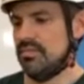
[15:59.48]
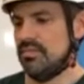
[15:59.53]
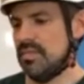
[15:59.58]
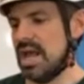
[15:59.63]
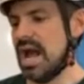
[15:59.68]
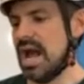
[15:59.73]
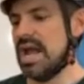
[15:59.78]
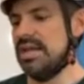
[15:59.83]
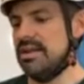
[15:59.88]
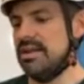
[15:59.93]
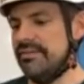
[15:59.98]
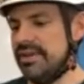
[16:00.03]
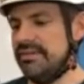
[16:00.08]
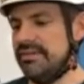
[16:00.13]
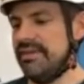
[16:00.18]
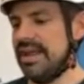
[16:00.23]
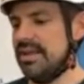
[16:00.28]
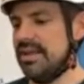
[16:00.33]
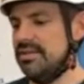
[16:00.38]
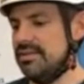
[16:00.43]
kind of
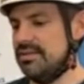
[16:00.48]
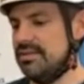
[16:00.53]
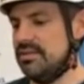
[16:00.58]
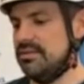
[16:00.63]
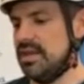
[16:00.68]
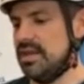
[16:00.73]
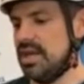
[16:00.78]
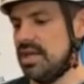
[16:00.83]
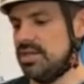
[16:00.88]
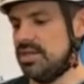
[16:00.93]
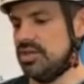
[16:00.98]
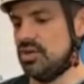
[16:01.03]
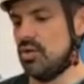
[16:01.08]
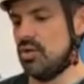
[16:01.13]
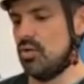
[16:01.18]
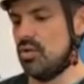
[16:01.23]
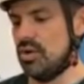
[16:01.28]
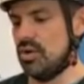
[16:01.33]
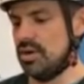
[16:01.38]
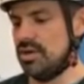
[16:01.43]
advanced hitch
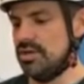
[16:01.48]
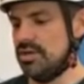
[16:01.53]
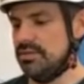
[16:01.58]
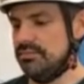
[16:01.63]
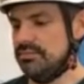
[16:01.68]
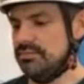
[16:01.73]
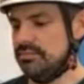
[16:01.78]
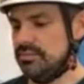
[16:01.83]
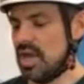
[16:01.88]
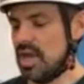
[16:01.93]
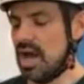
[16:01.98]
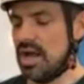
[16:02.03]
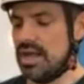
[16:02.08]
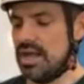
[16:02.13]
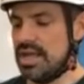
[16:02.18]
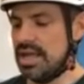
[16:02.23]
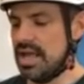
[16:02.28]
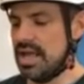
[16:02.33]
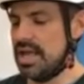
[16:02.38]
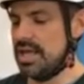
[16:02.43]
chord, uh,
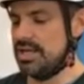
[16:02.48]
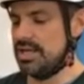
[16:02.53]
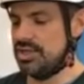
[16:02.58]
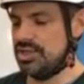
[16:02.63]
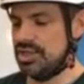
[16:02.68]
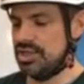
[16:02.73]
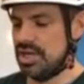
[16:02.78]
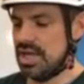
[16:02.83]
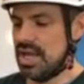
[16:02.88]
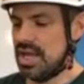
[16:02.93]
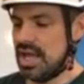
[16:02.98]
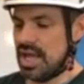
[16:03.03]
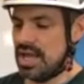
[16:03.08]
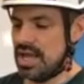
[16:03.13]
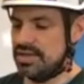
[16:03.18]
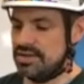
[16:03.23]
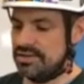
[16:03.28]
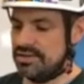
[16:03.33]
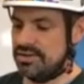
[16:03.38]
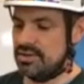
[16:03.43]
hitch,
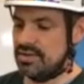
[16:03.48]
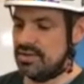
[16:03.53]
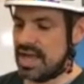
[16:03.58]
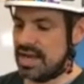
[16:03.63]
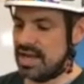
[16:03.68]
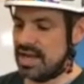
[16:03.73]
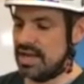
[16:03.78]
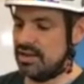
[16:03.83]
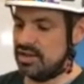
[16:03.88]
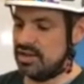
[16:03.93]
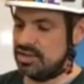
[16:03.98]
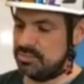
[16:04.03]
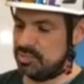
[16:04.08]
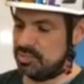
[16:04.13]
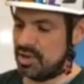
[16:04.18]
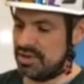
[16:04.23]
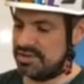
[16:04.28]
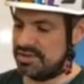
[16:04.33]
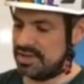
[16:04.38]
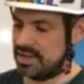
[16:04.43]
and just do that English
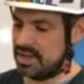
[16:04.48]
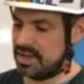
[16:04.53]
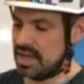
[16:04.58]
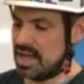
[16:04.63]
prusik,